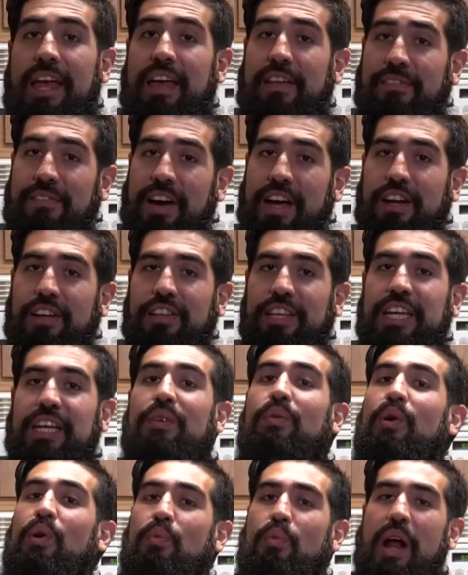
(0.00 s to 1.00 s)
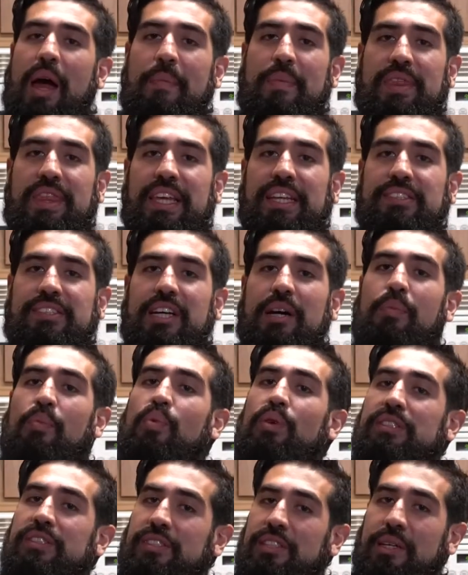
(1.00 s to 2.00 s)
And finally, we're wrapping things up
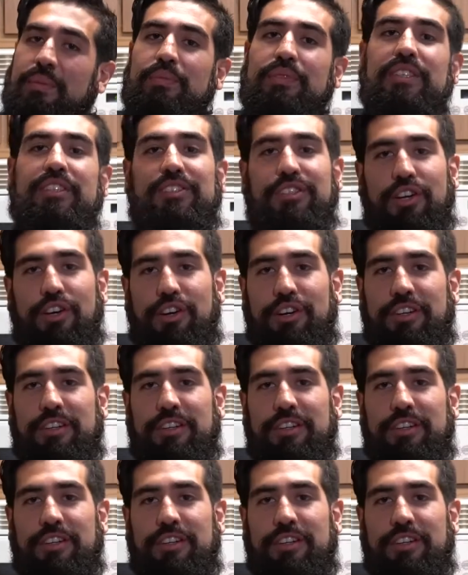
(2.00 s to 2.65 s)
with some dessert.